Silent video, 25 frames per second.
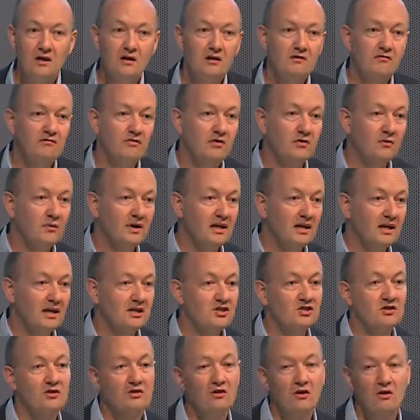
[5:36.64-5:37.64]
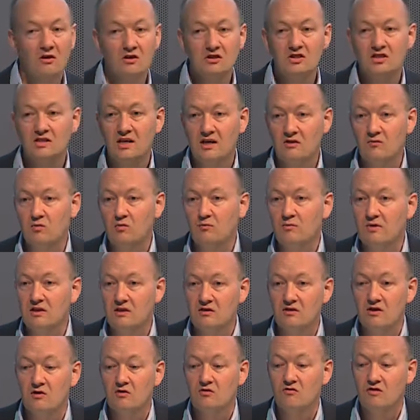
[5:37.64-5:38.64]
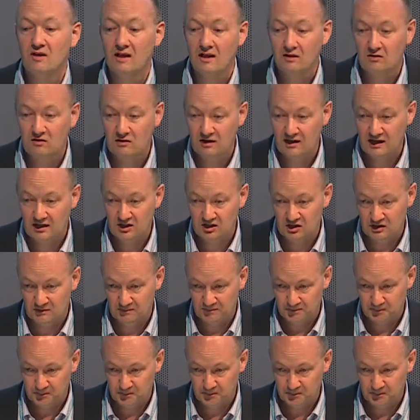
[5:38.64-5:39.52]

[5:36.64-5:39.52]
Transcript: For radiation oncology, that would be the dose calculation.